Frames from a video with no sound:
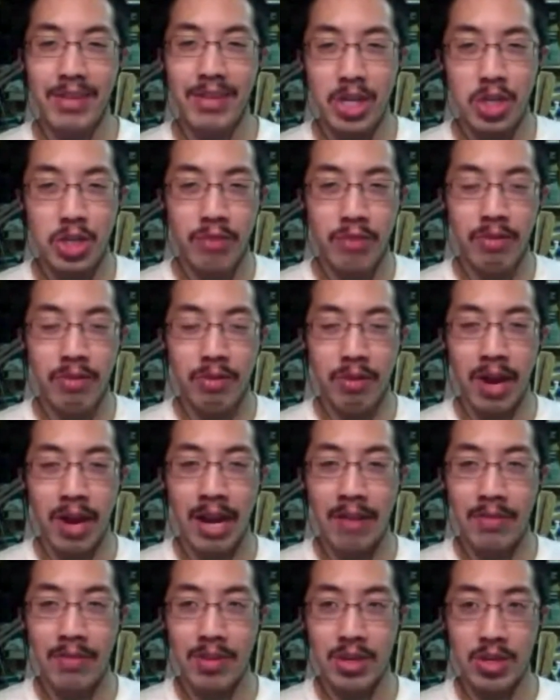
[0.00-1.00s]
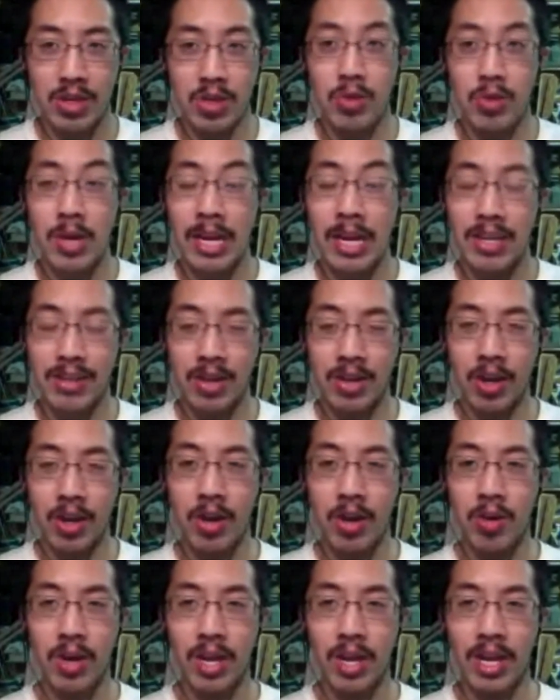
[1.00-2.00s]
should have arrived two days
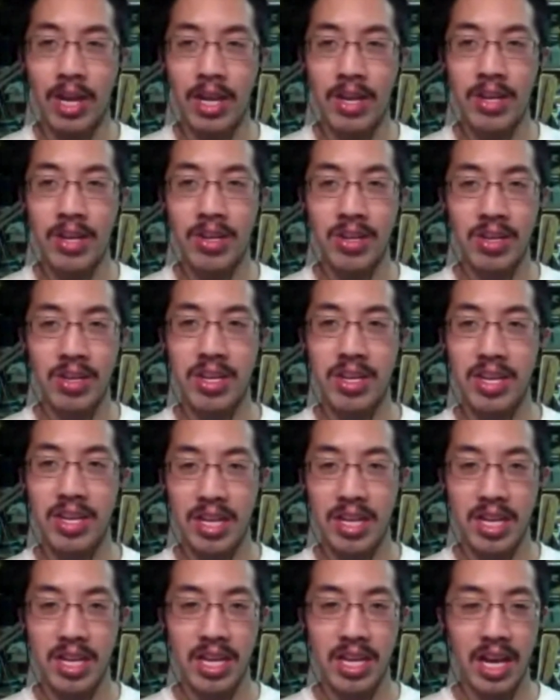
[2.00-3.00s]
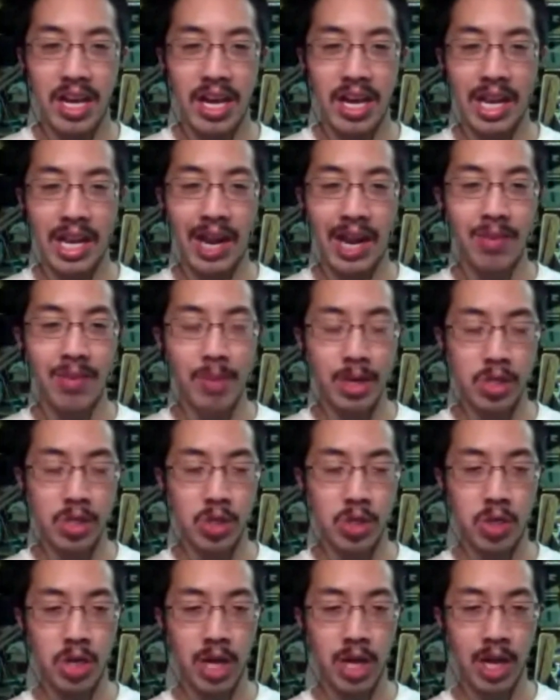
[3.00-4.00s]
ago, and I gave them
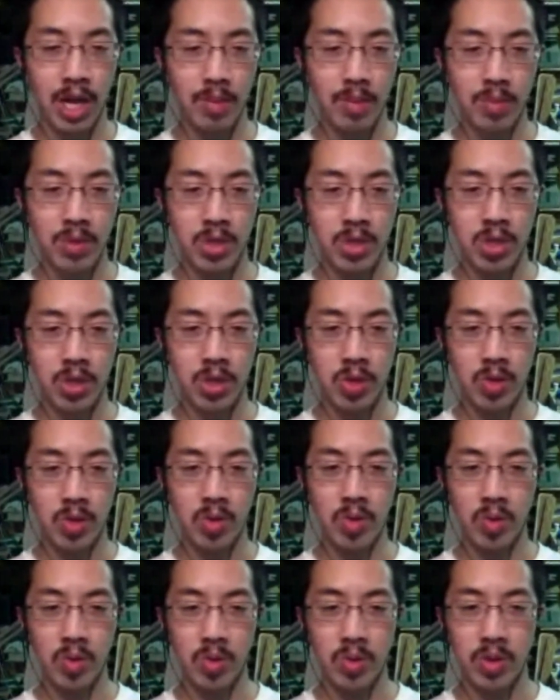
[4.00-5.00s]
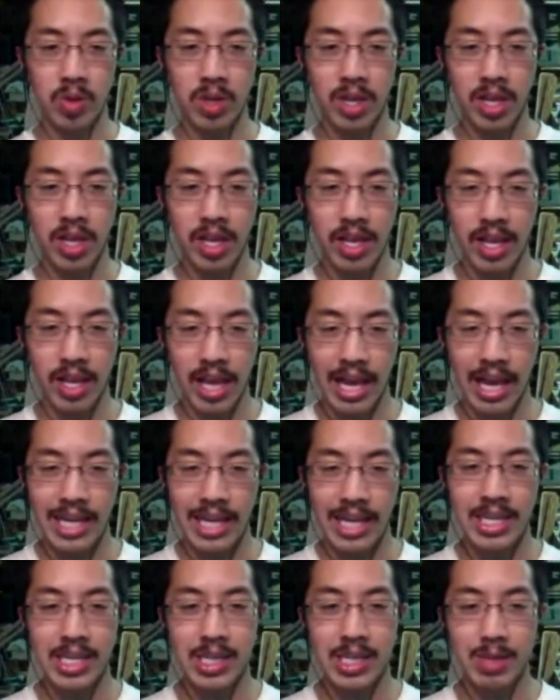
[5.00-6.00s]
extra time to
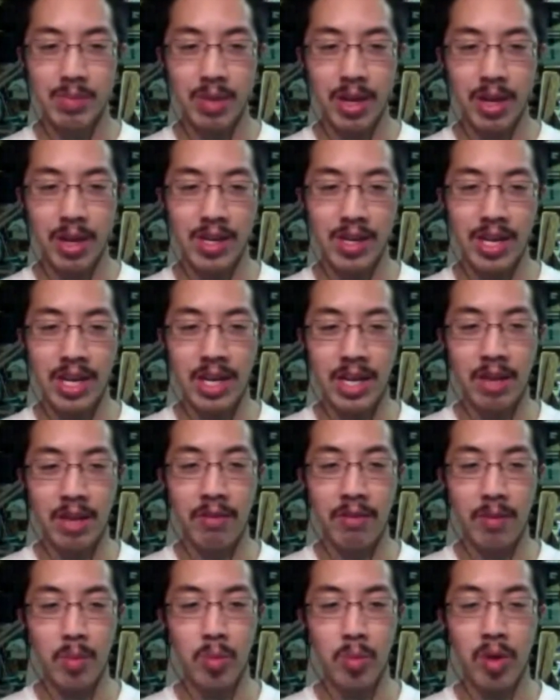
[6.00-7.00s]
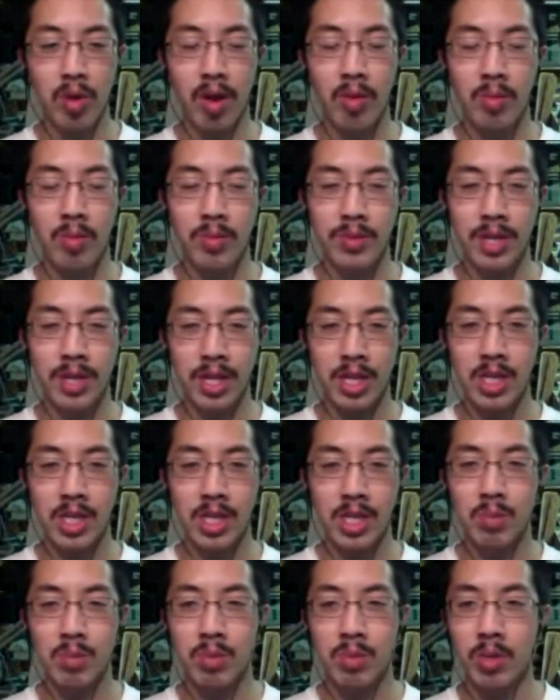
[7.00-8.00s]
anticipate any problems like
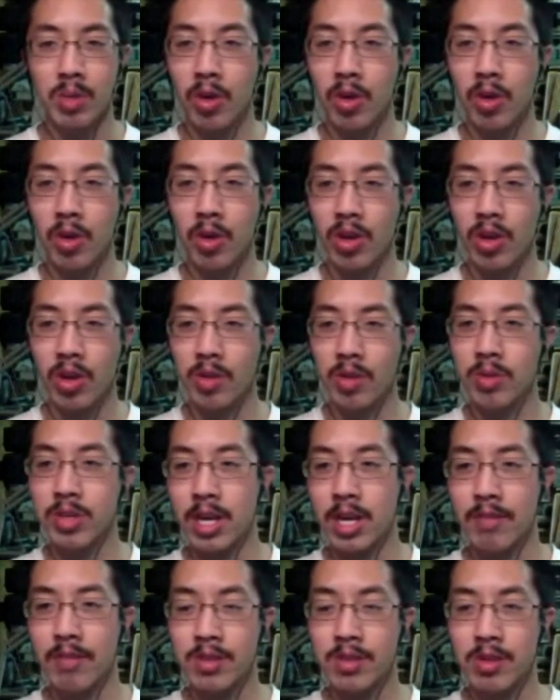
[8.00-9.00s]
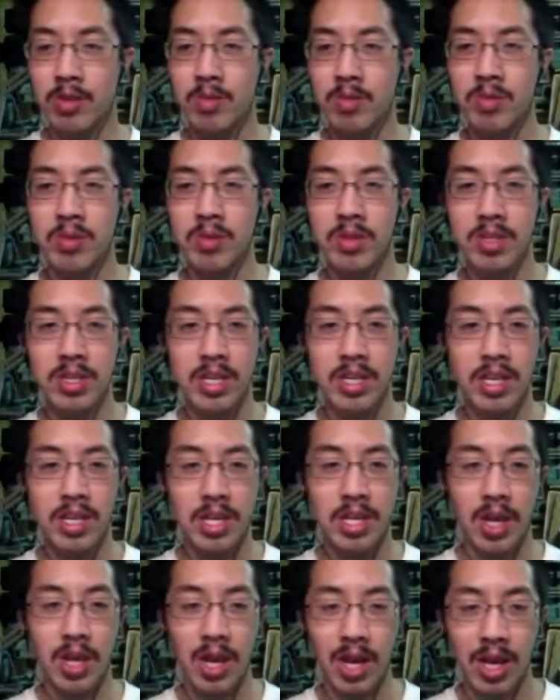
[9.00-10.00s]
this, but apparently it wasn't enough. So
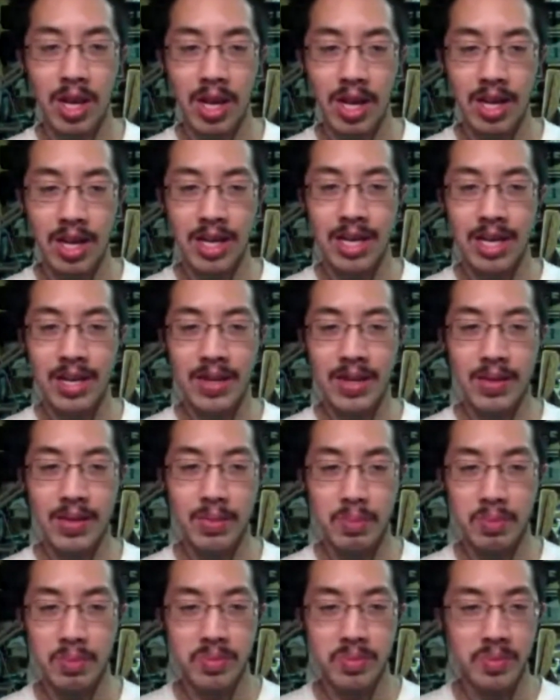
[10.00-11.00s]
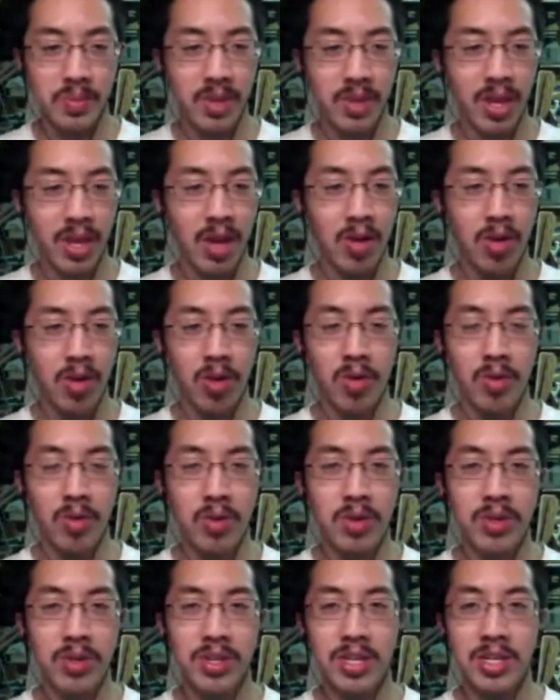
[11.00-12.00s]
um, I don't know.
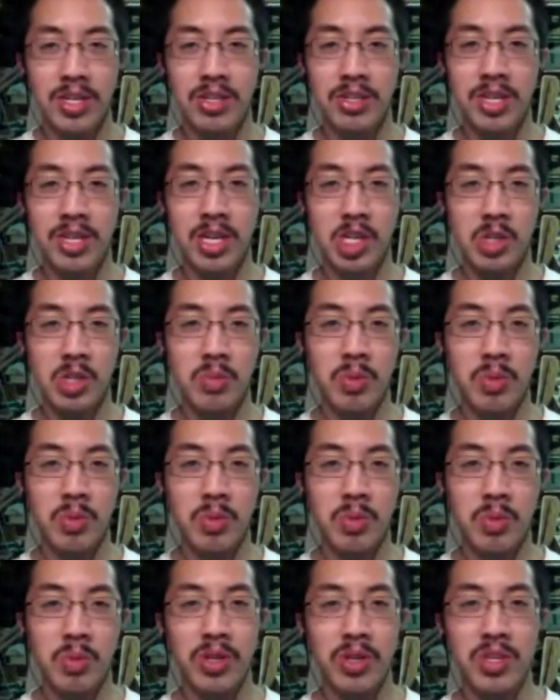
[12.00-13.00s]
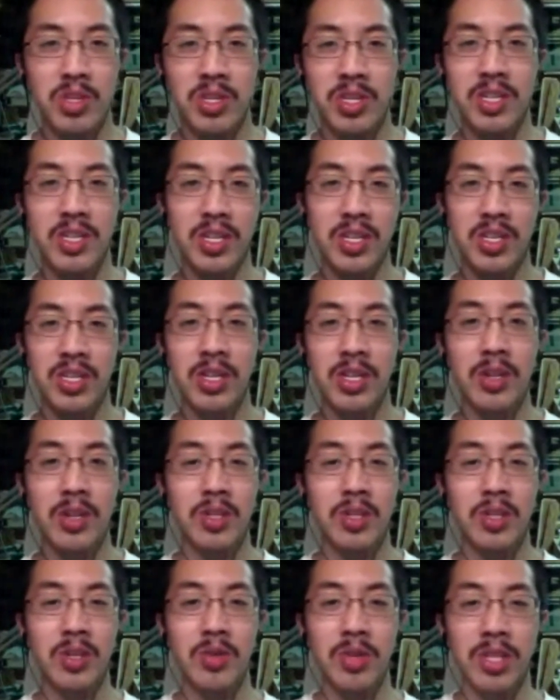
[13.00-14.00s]
It sucks, but. Uh,
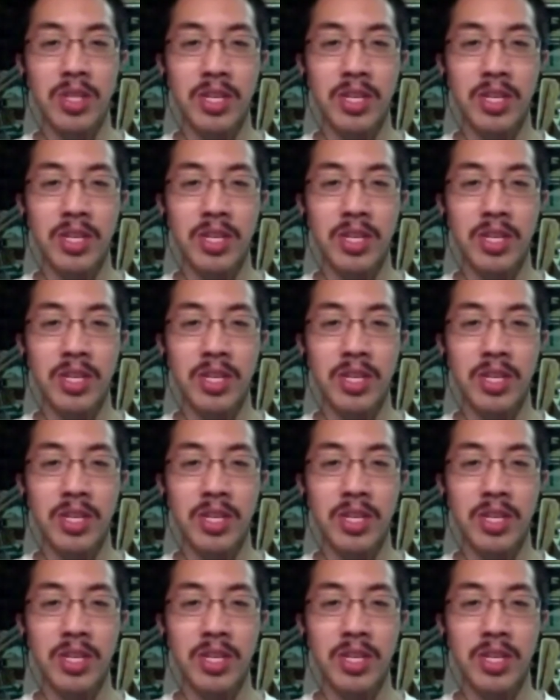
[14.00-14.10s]
I'll yeah. deal